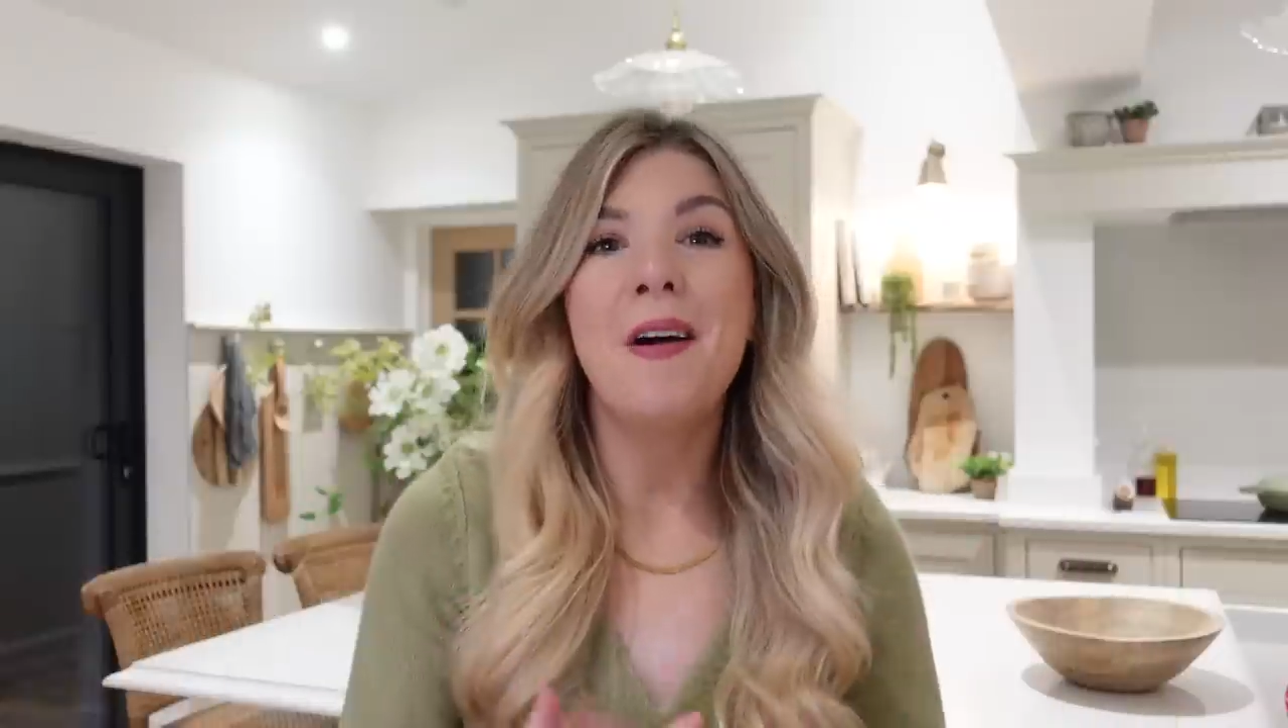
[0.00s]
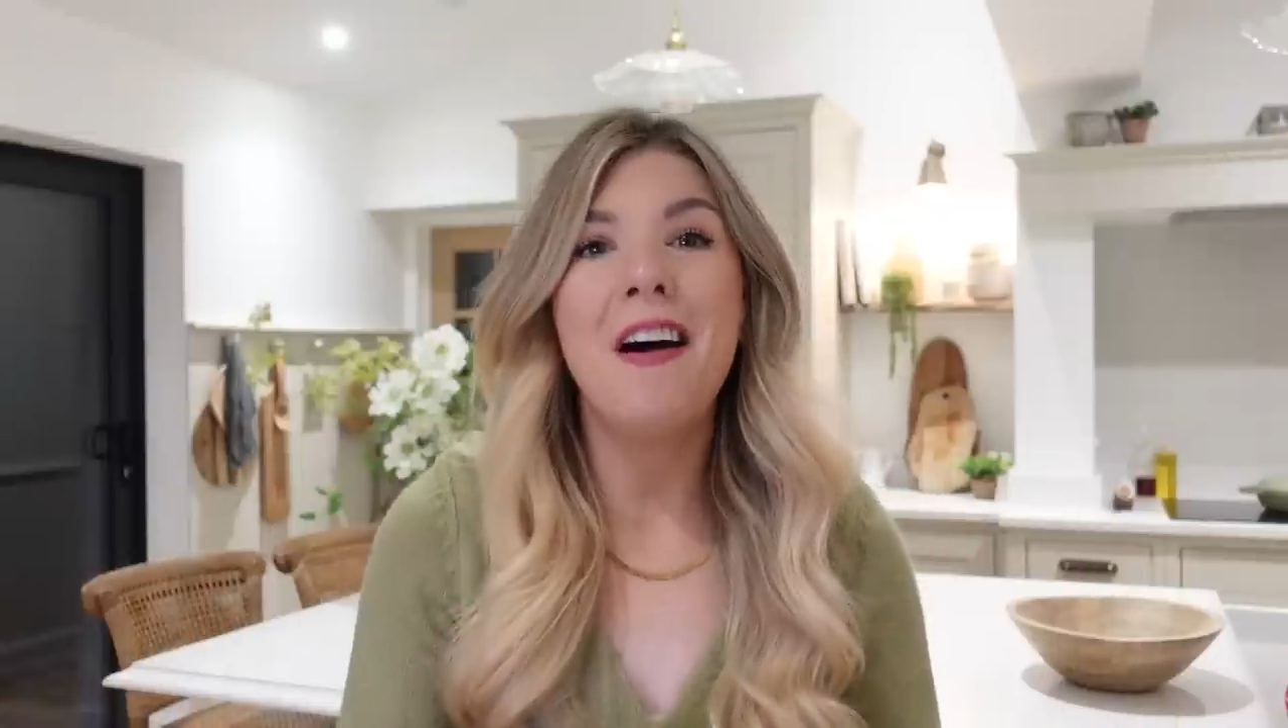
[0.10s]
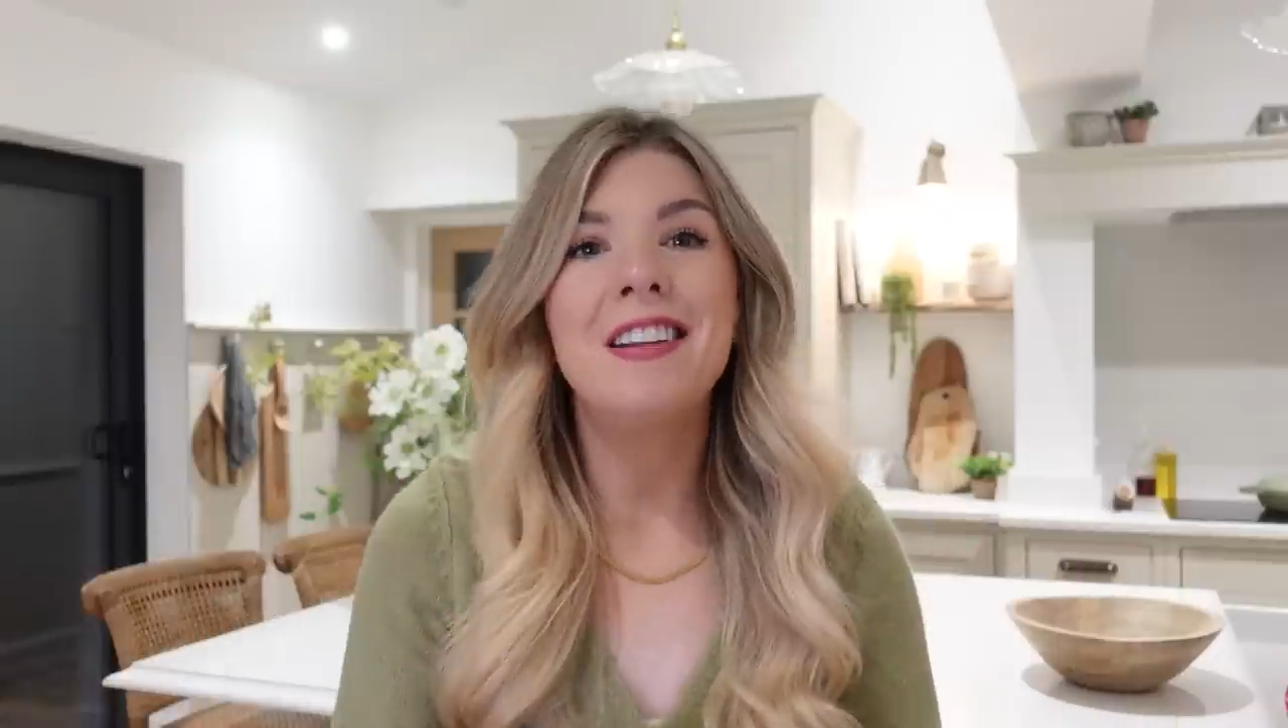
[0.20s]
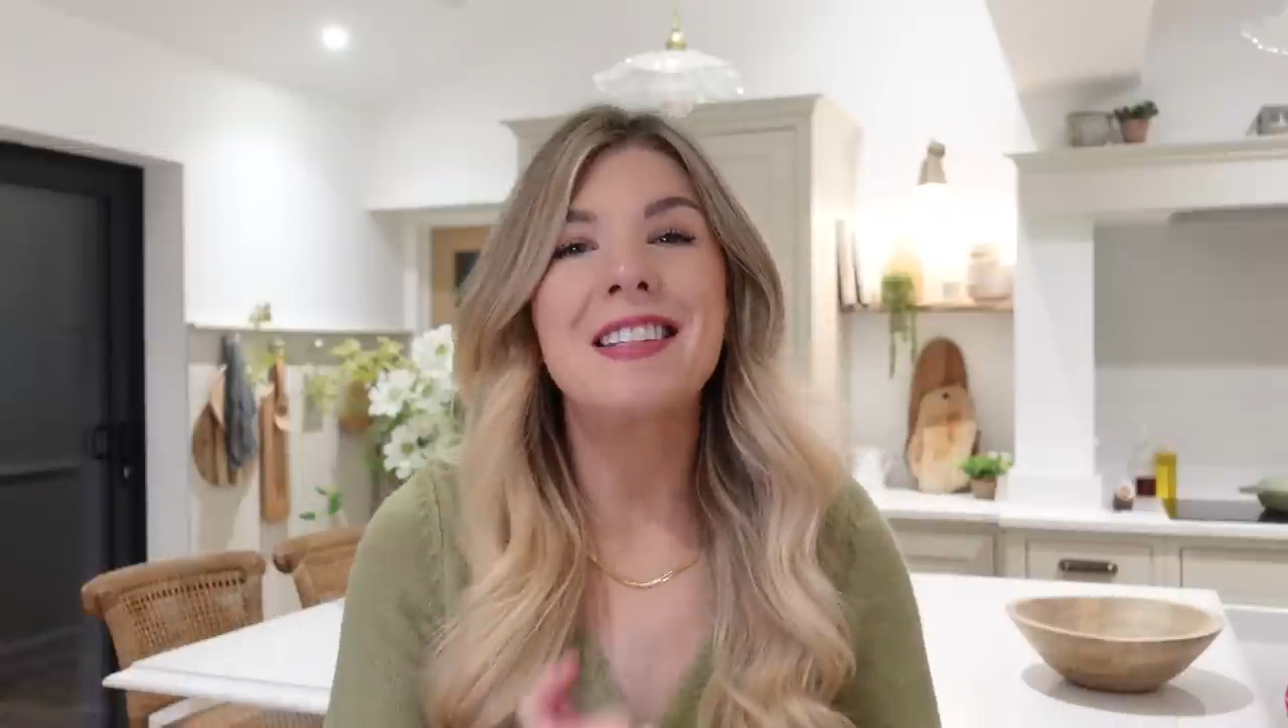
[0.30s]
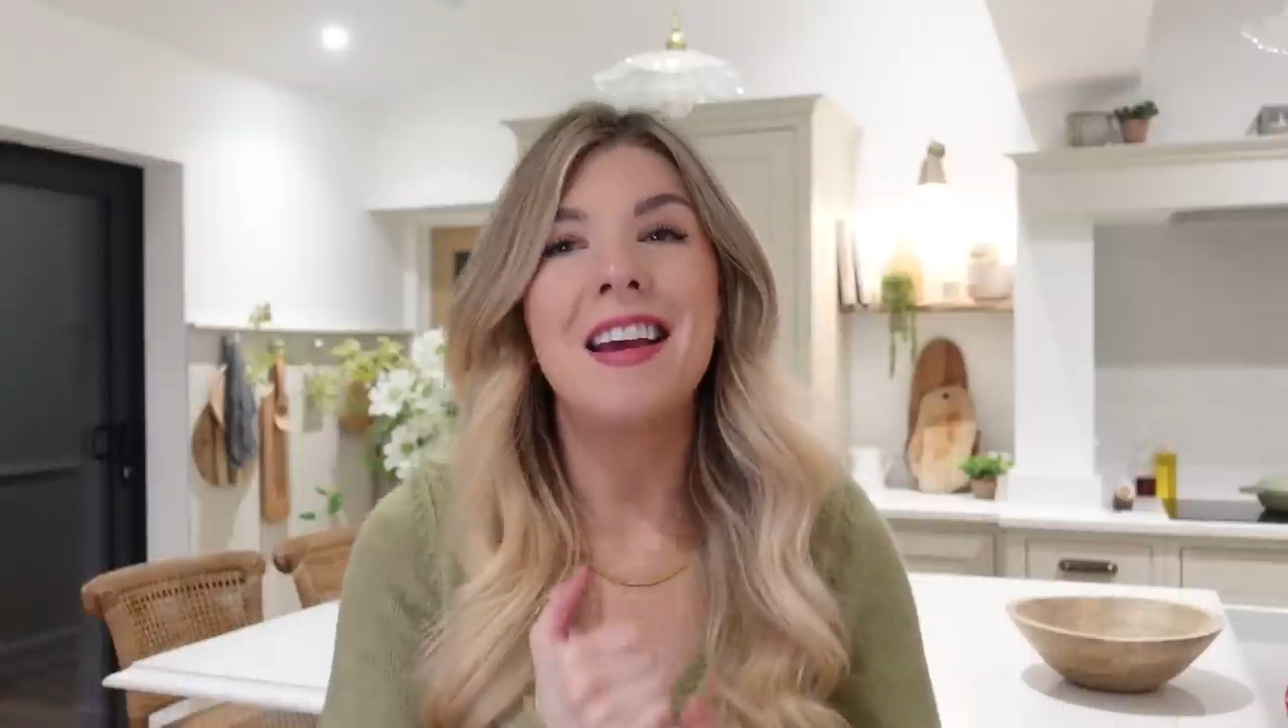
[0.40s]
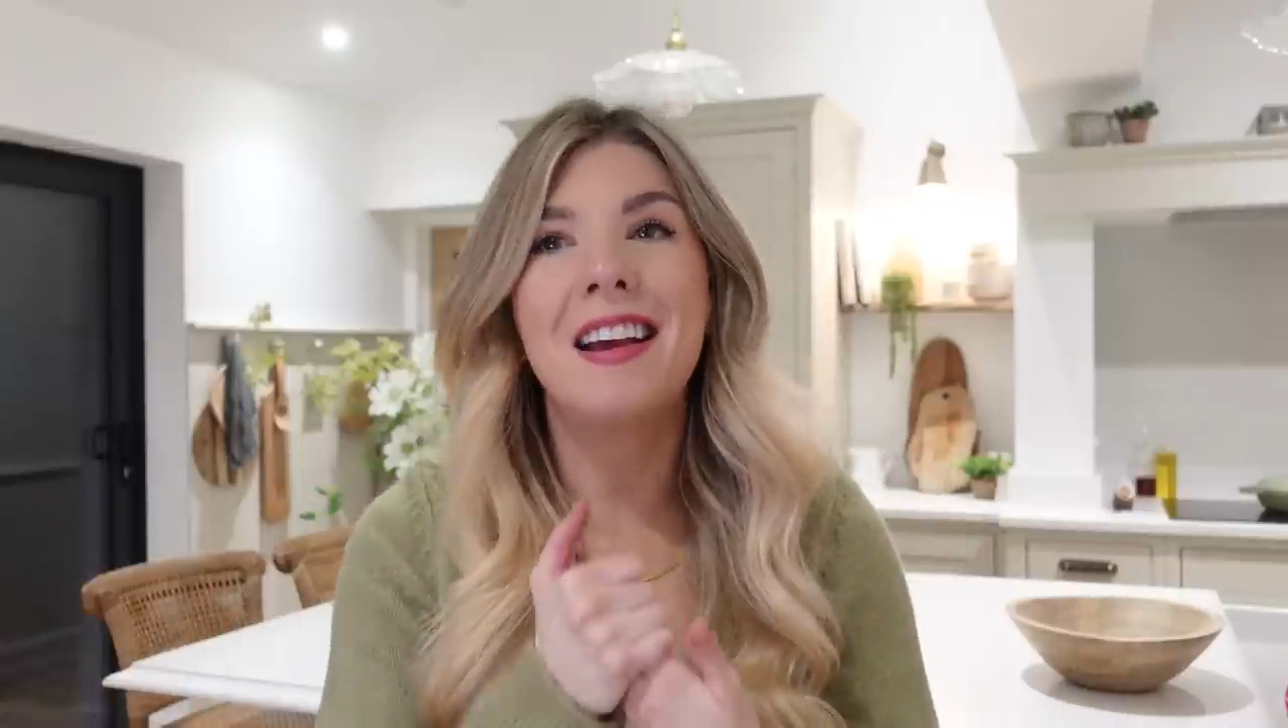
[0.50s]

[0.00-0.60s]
but